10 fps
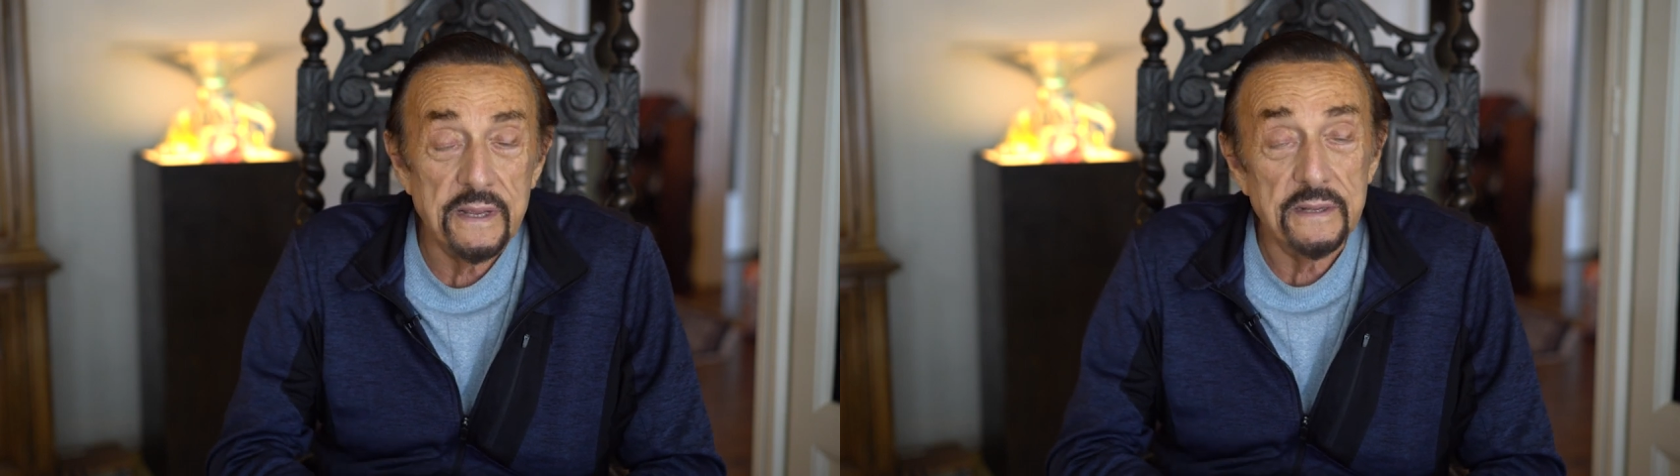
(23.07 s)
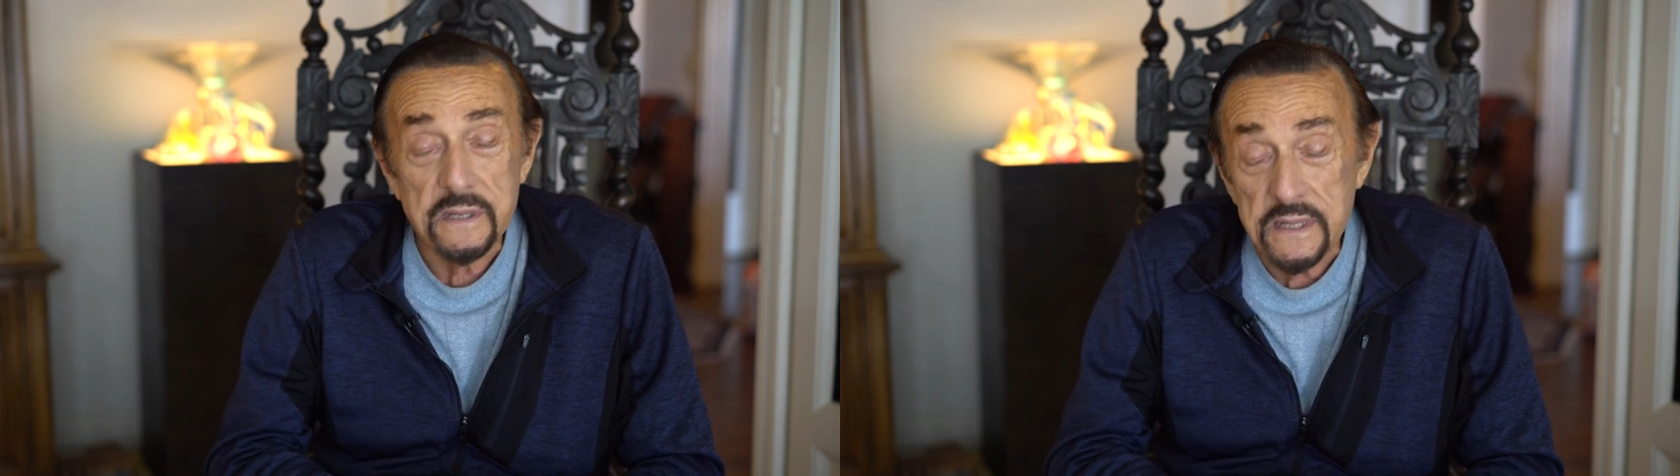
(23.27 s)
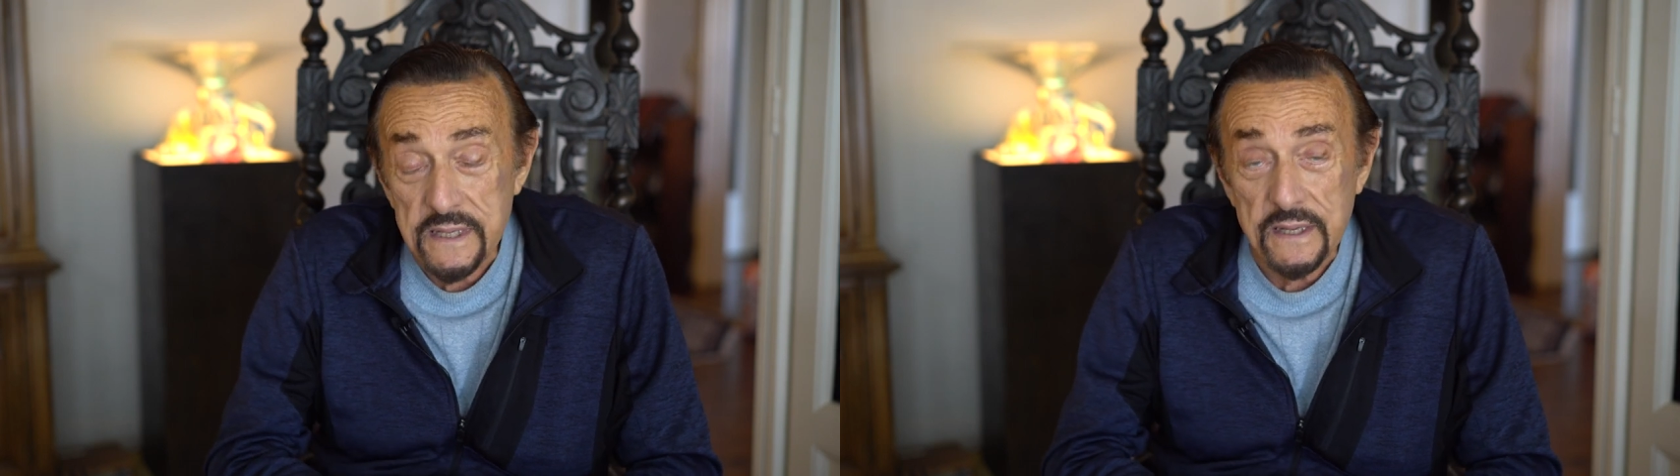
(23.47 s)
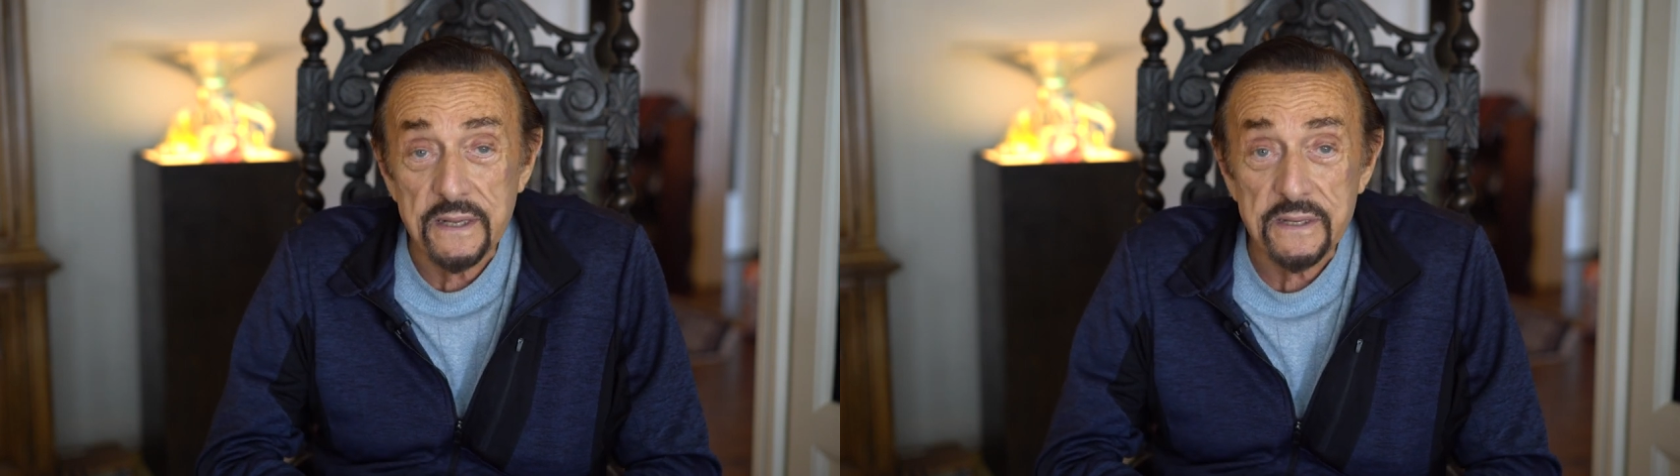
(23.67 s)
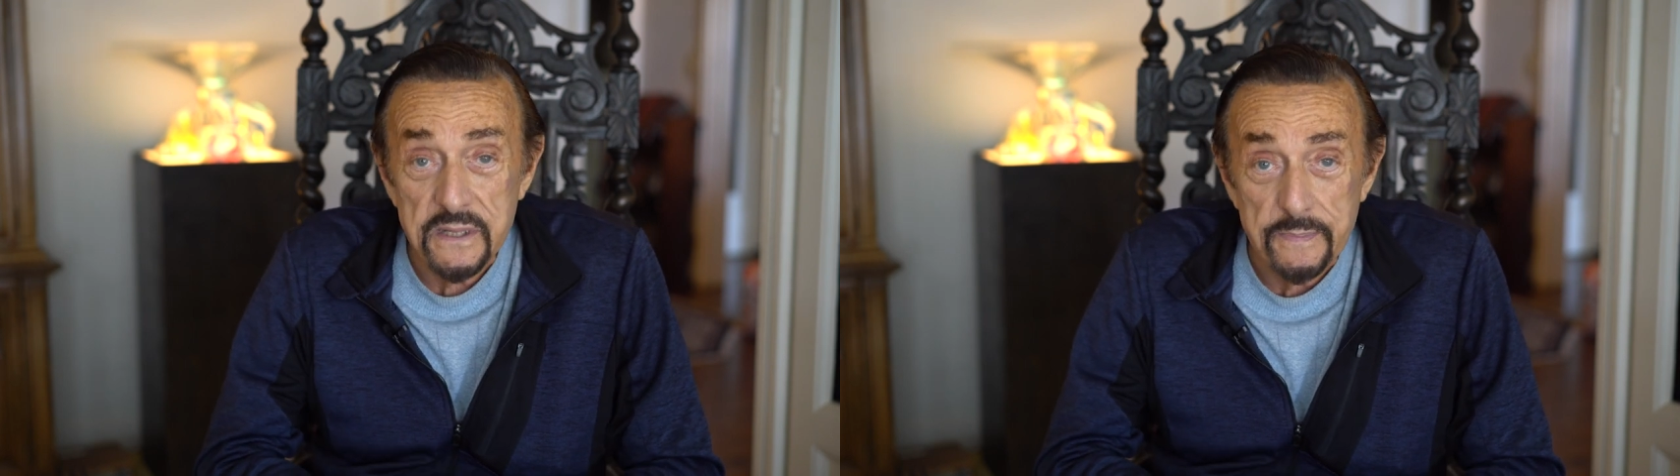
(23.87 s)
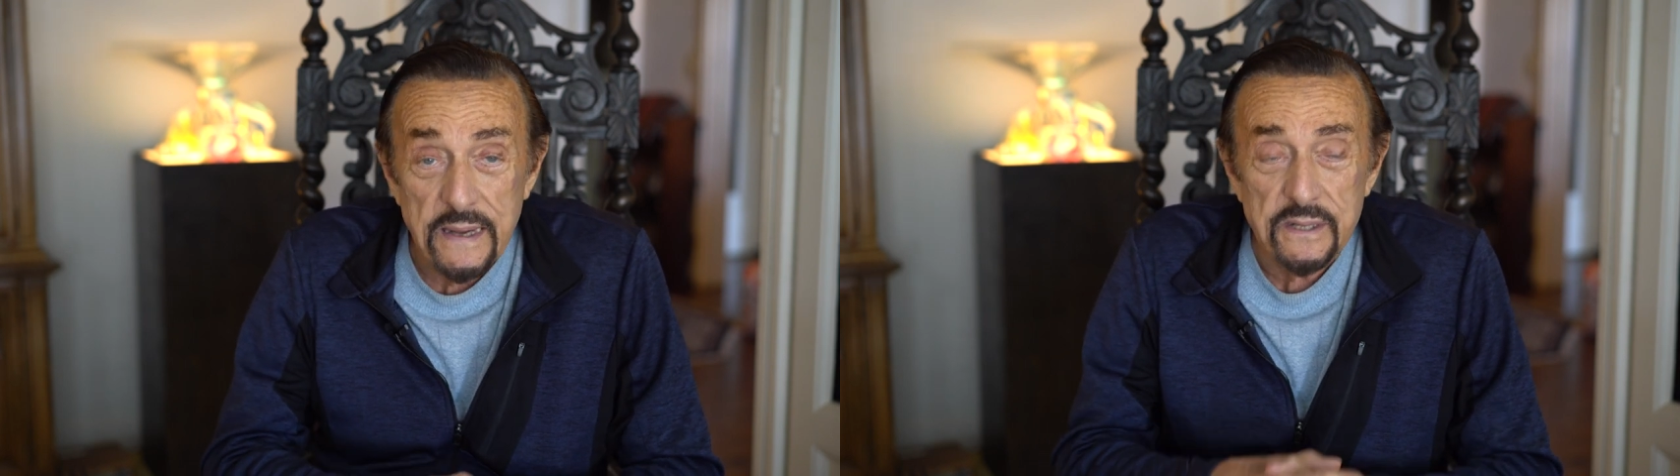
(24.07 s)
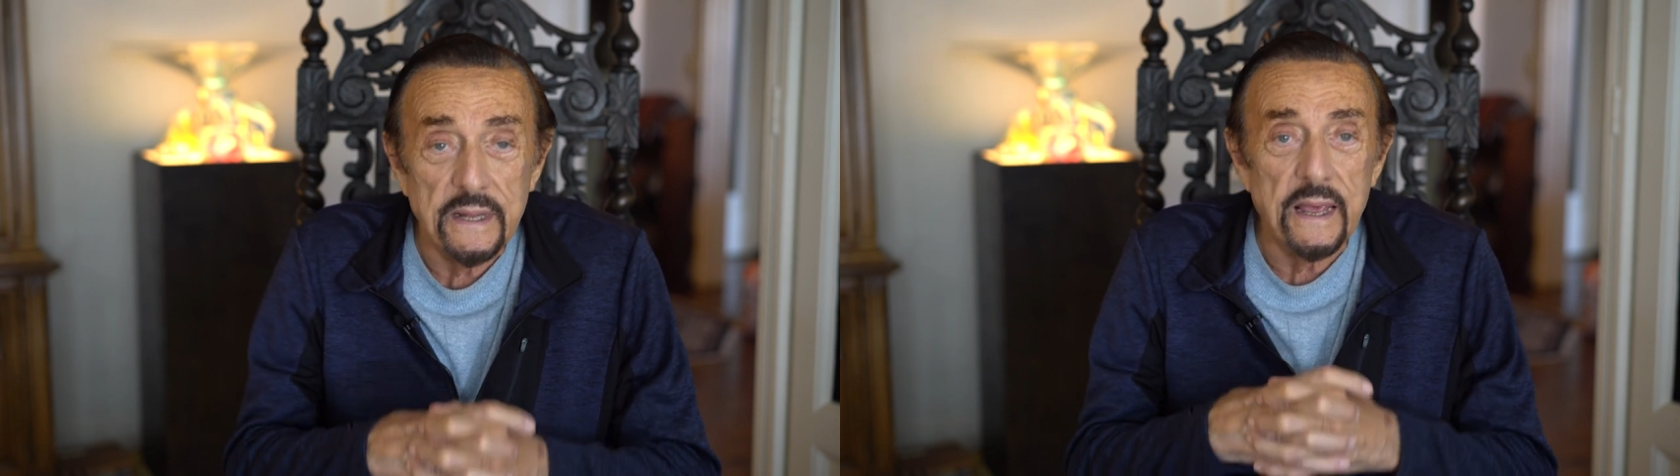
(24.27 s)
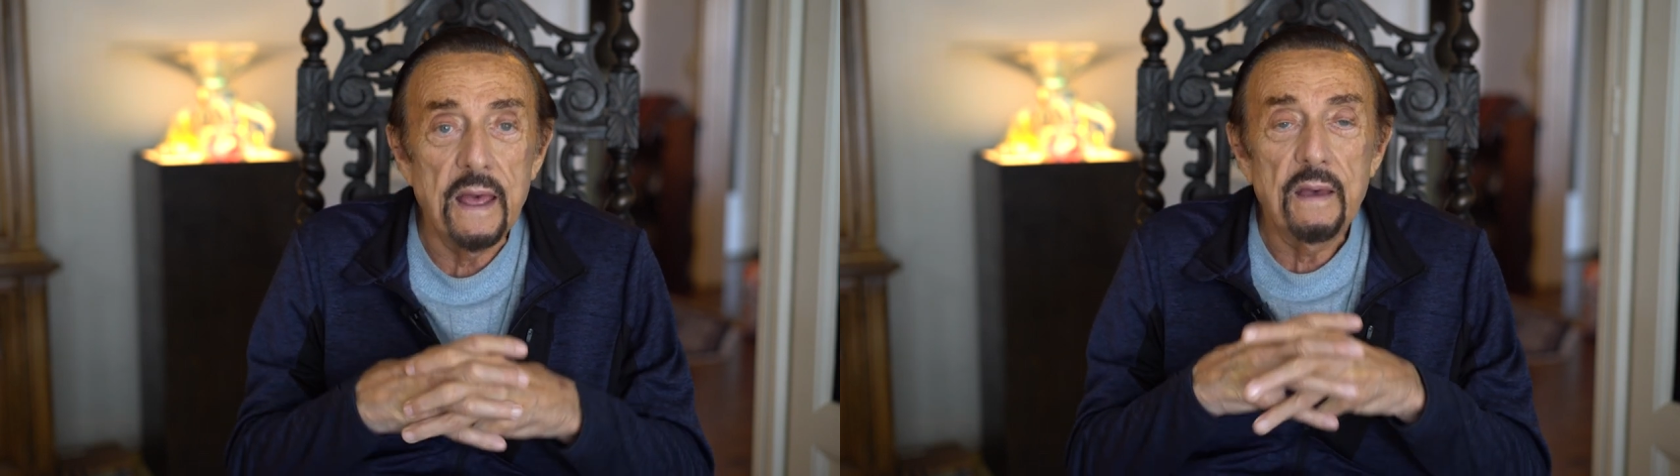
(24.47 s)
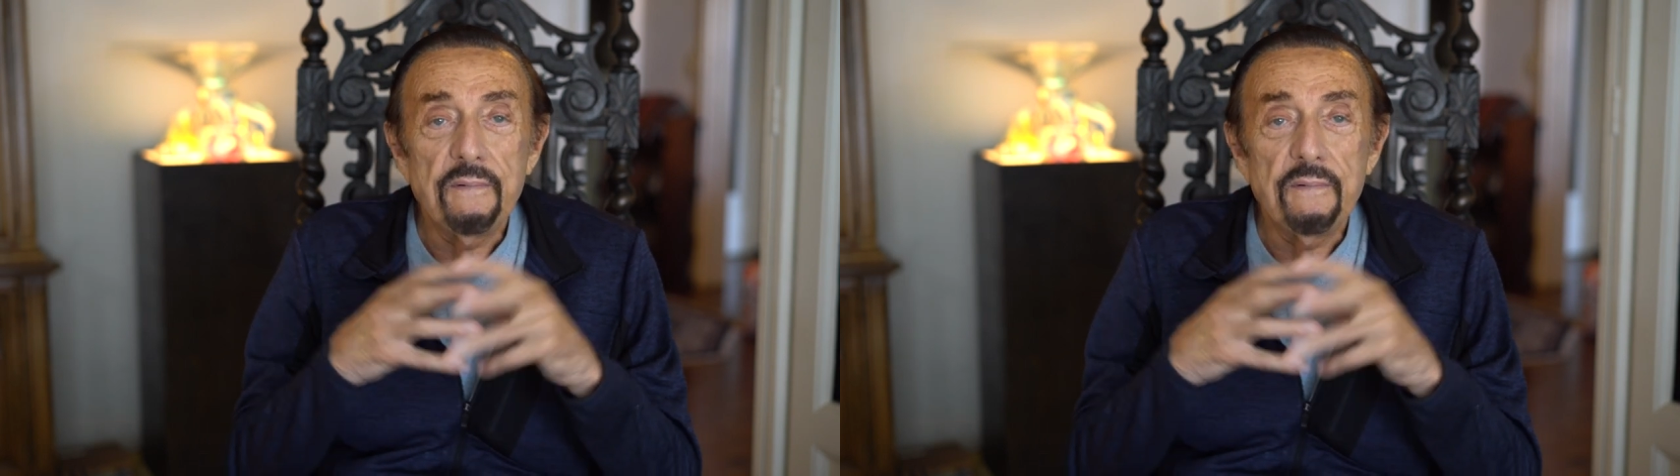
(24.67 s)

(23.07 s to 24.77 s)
and Sicilians especially,